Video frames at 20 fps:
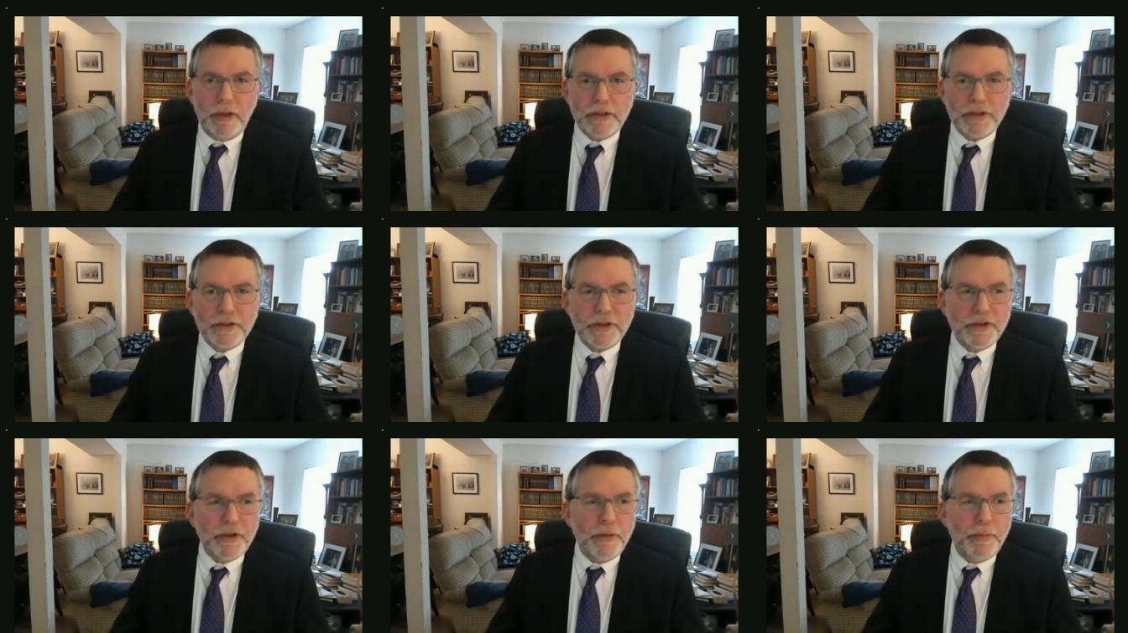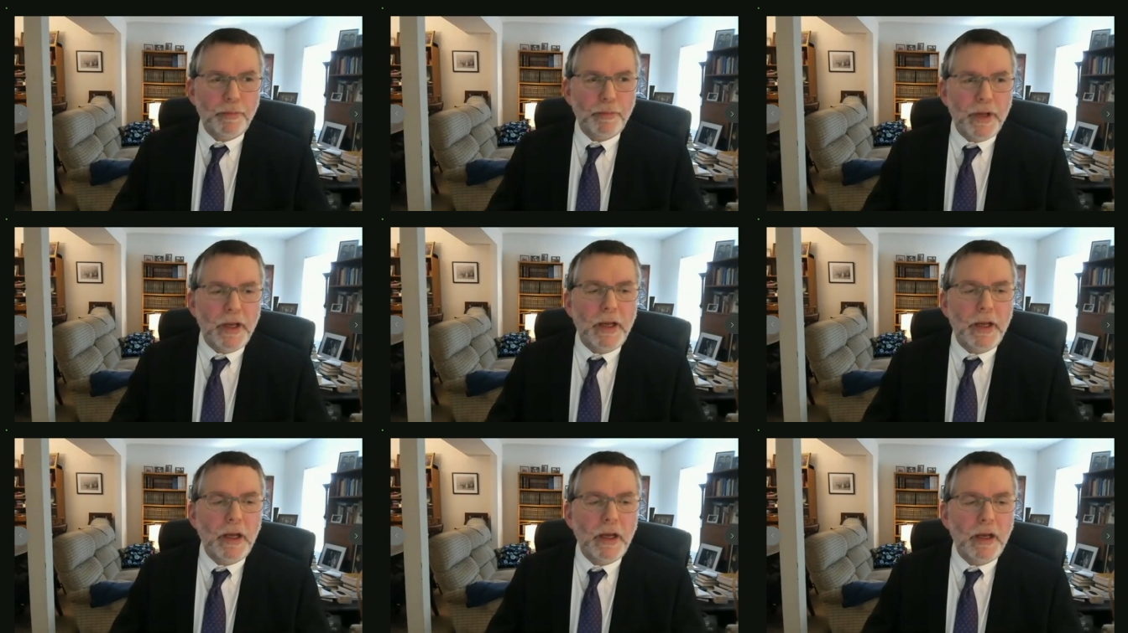risks to
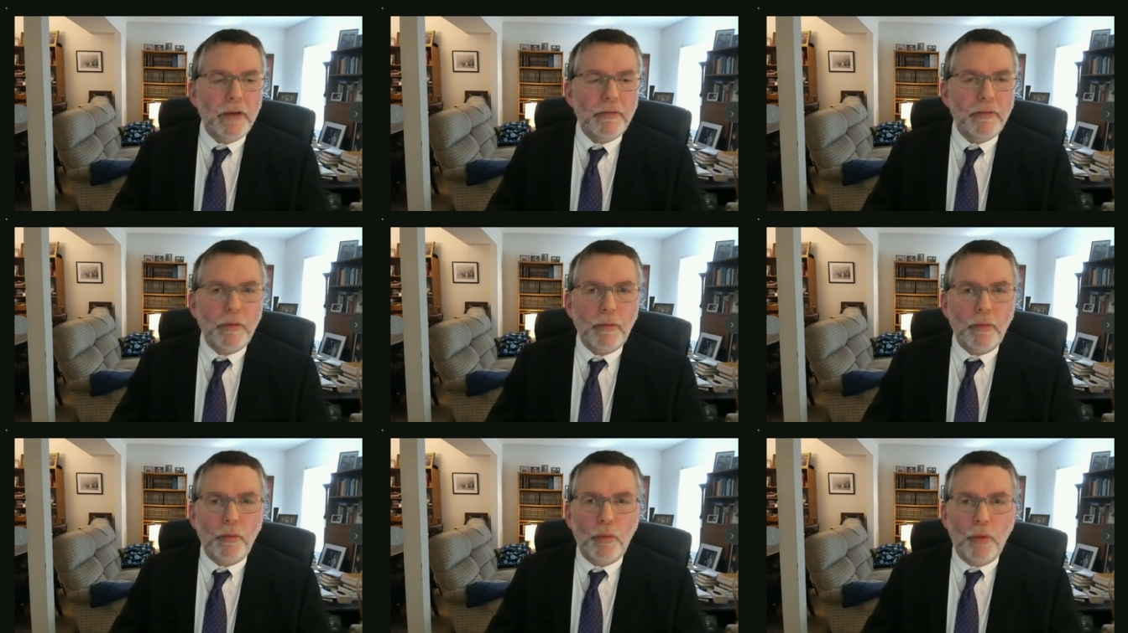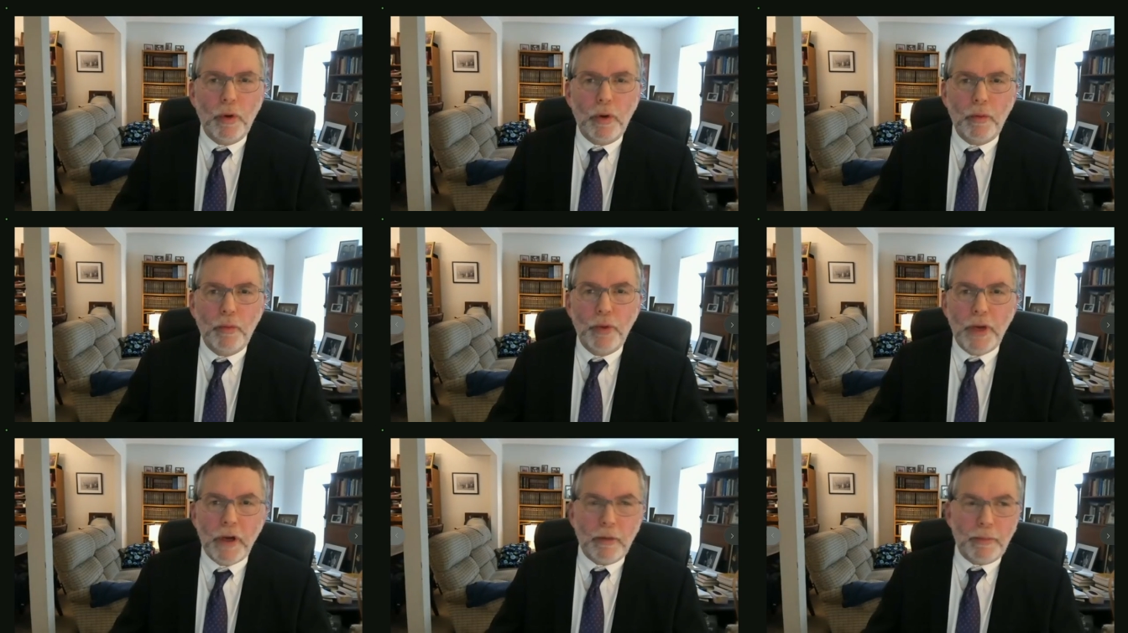be.
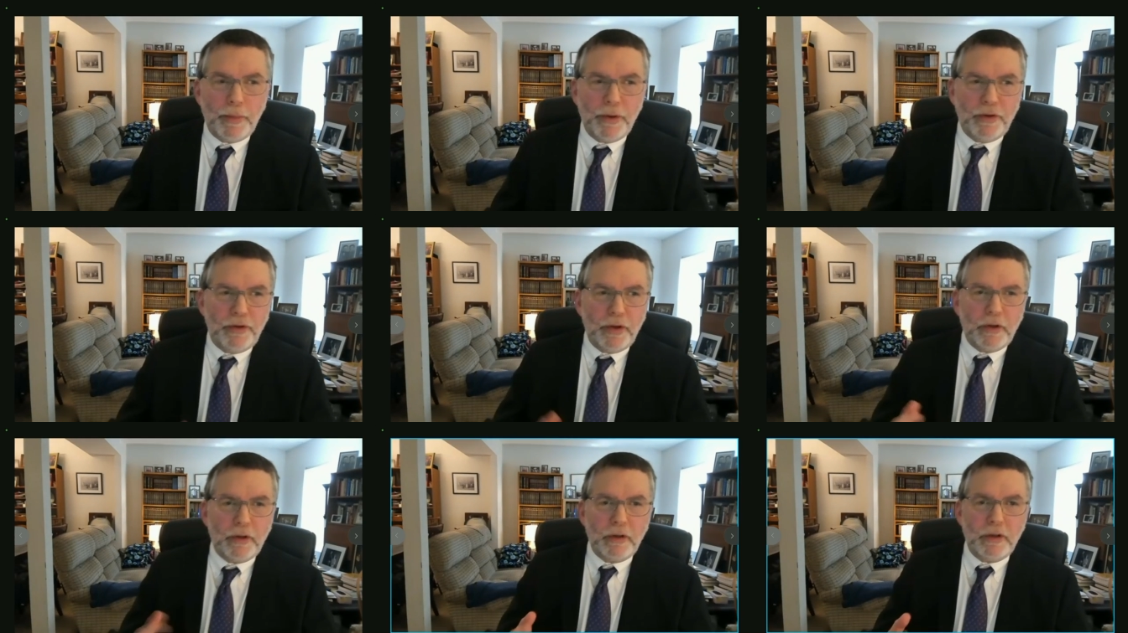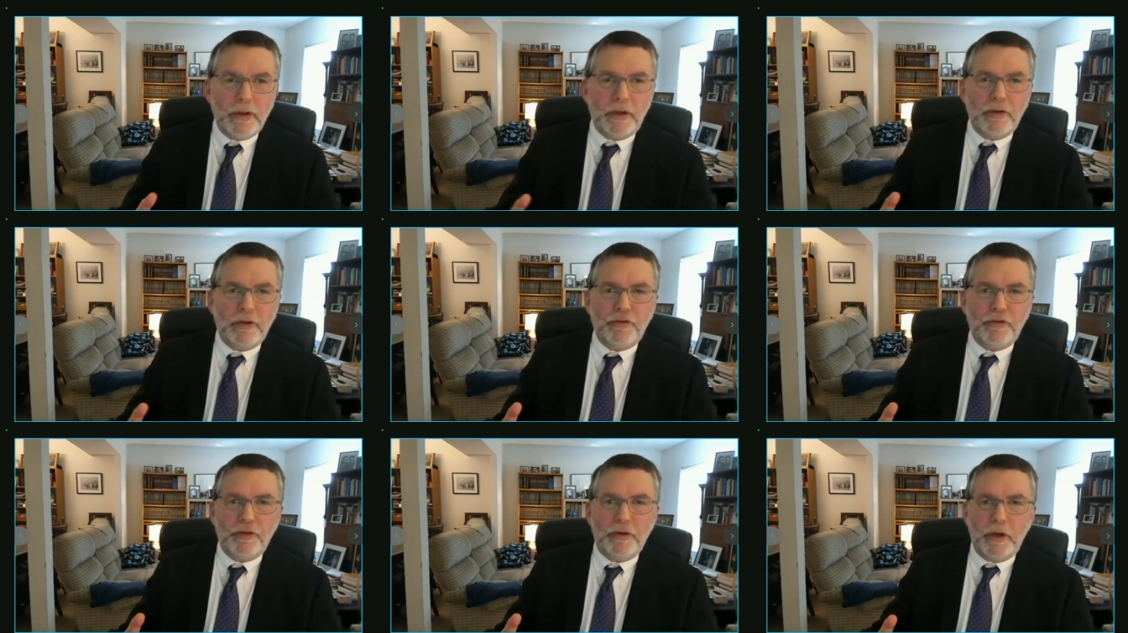We are particularly
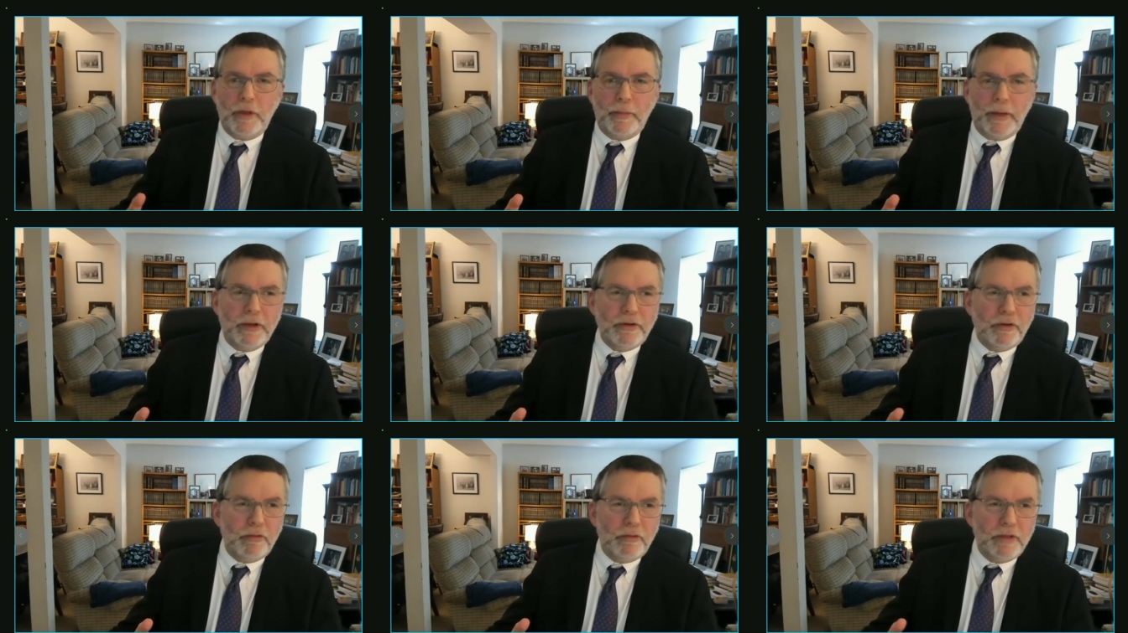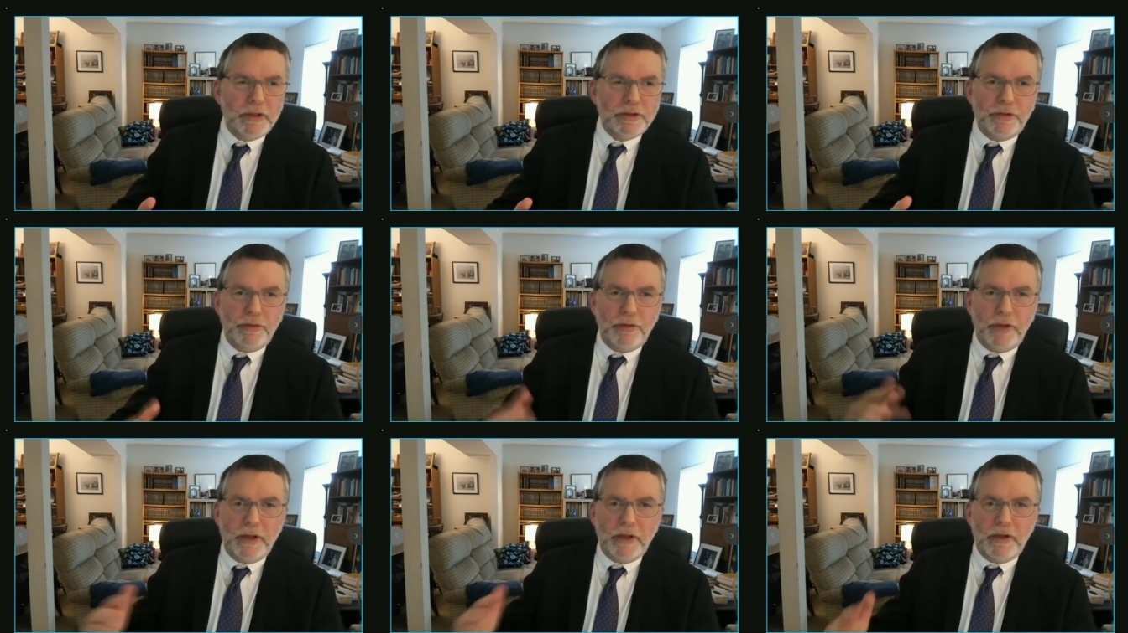concerned about the risk
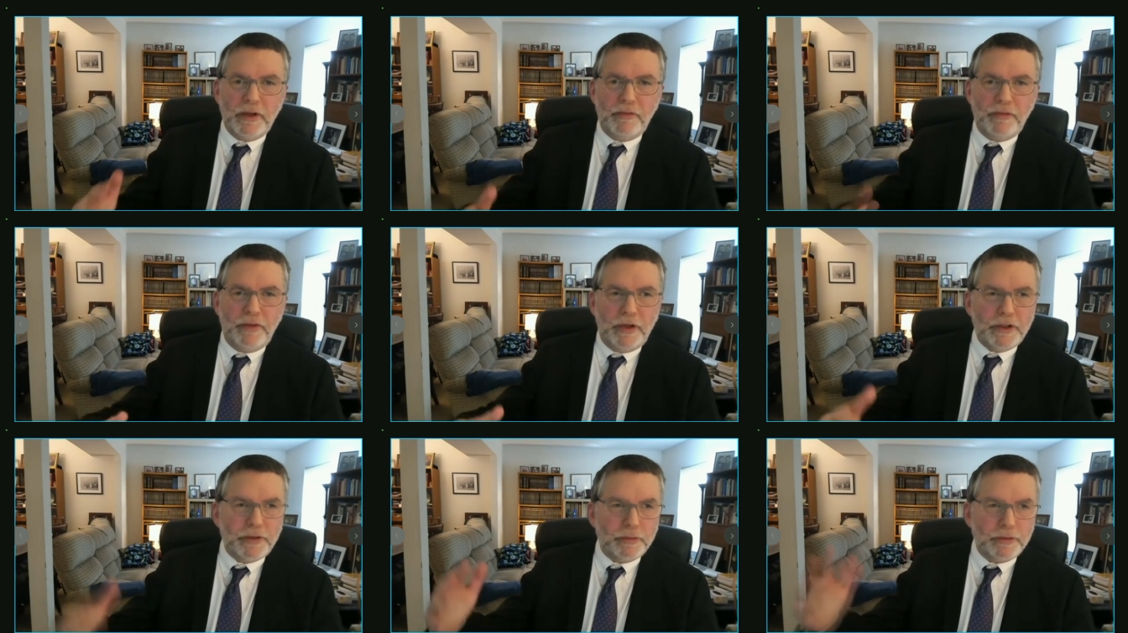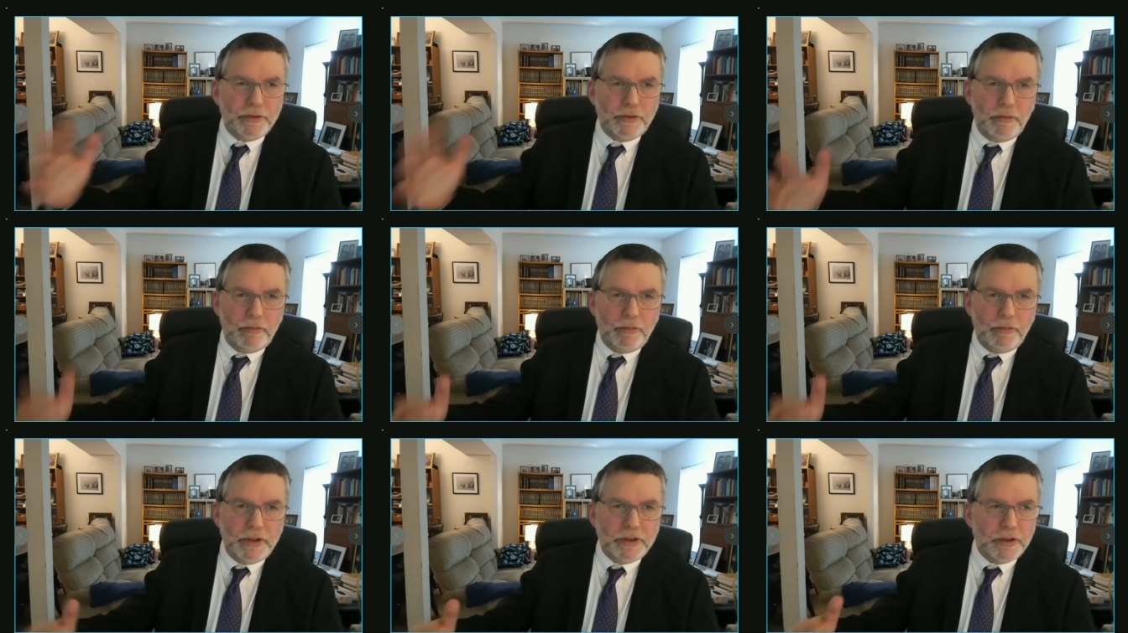to the individuals,
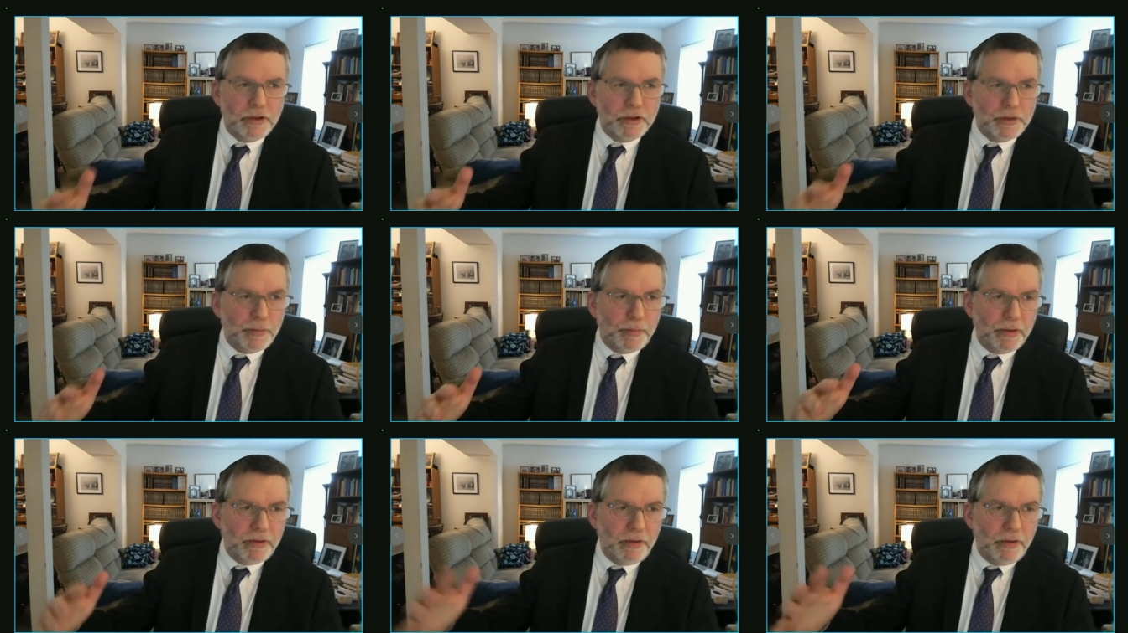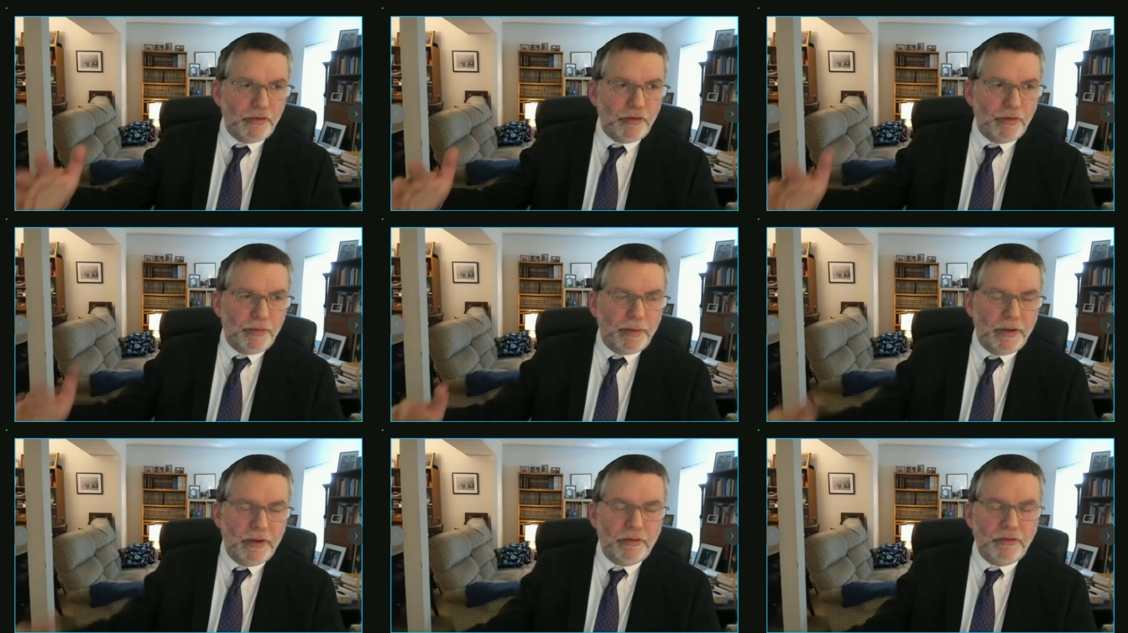to research
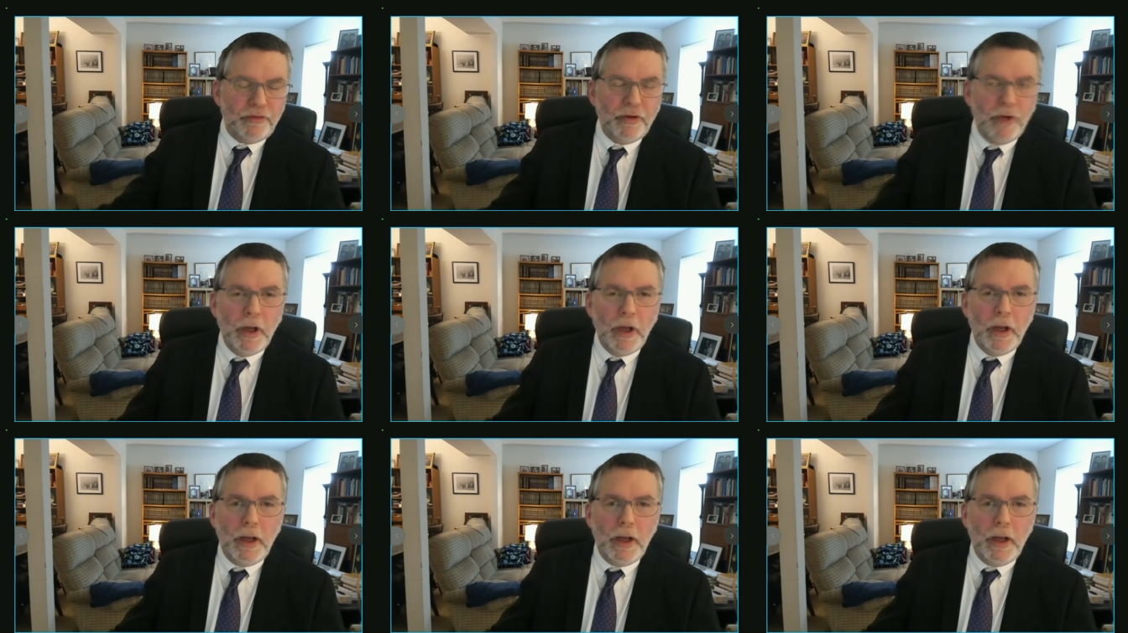participants,